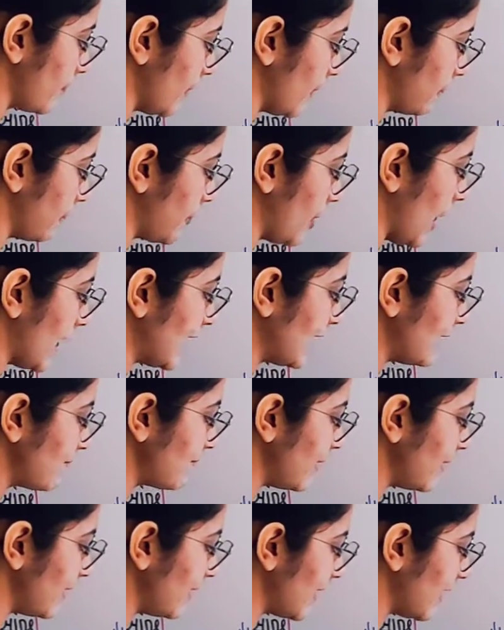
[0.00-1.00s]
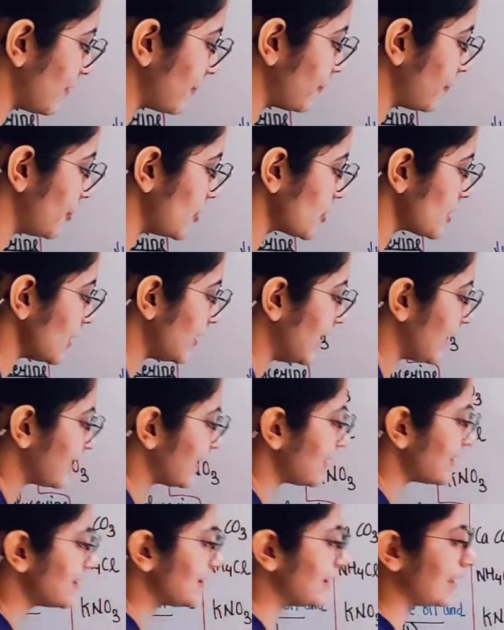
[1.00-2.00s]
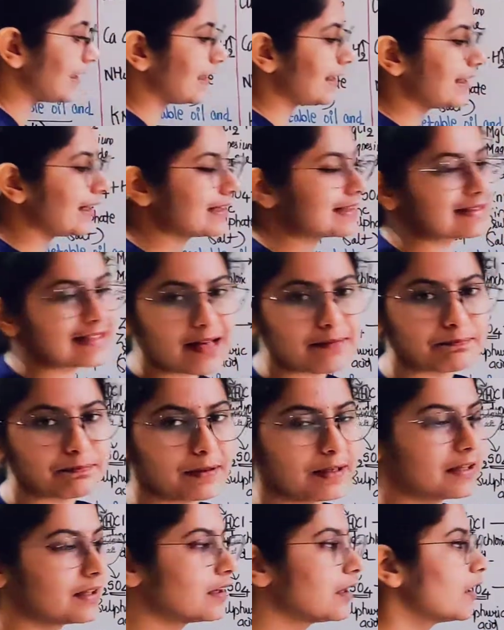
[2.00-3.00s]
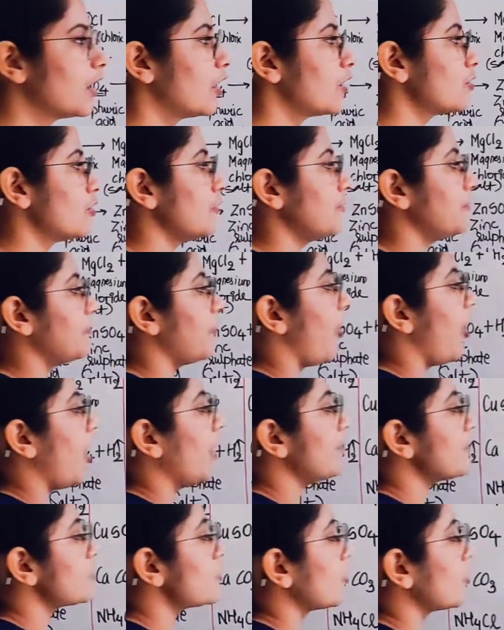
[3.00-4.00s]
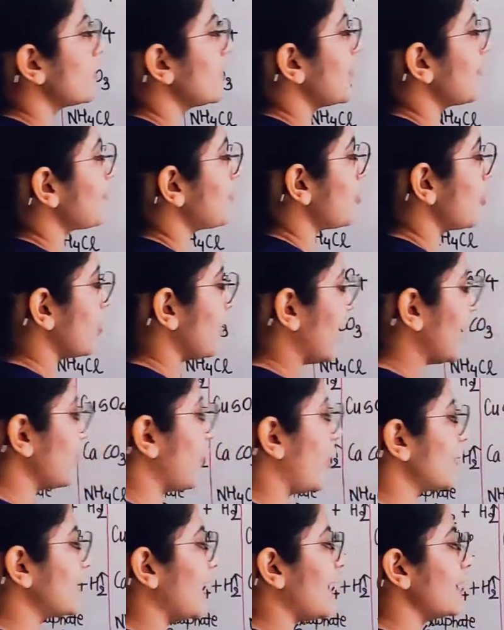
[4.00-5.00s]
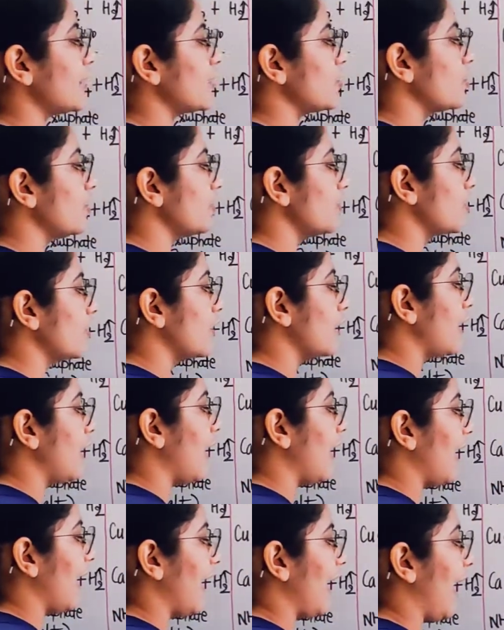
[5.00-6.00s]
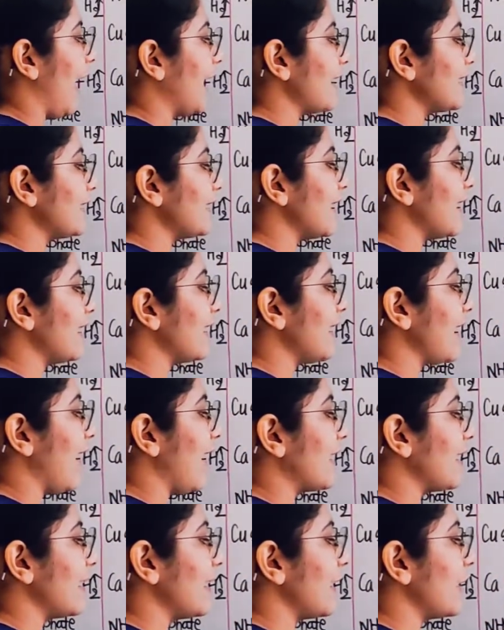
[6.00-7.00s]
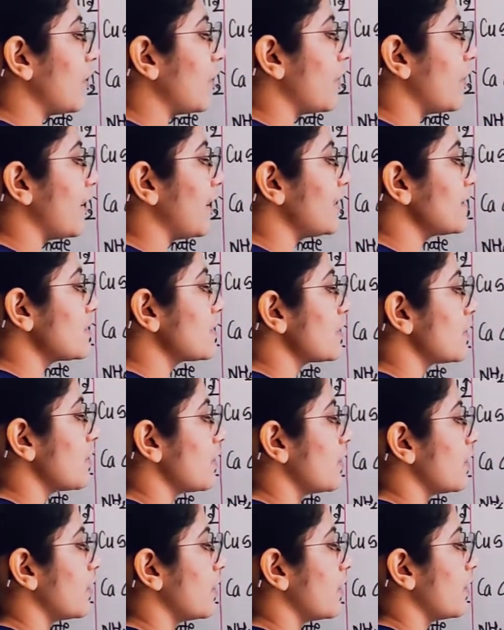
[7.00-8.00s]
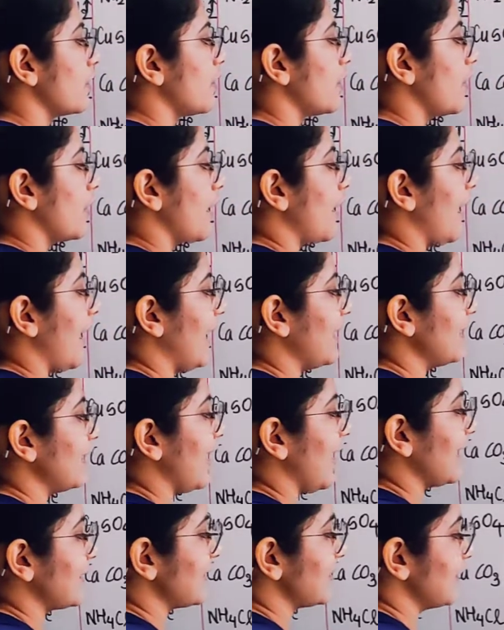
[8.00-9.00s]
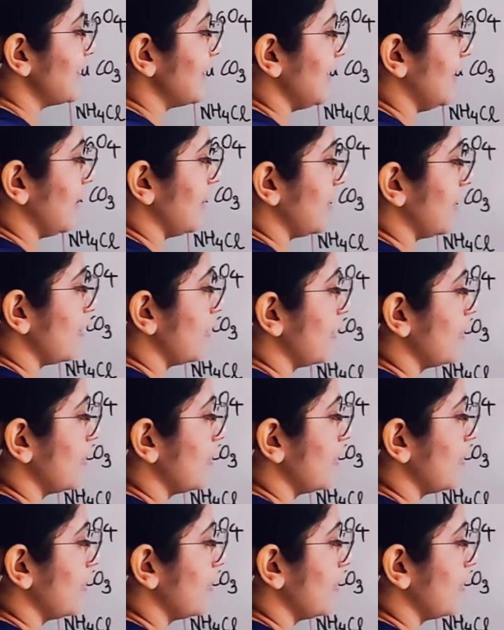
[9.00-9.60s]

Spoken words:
If you are in bit confusion, let us take an example. To form sodium chloride, what I do? I take NaOH and HCl.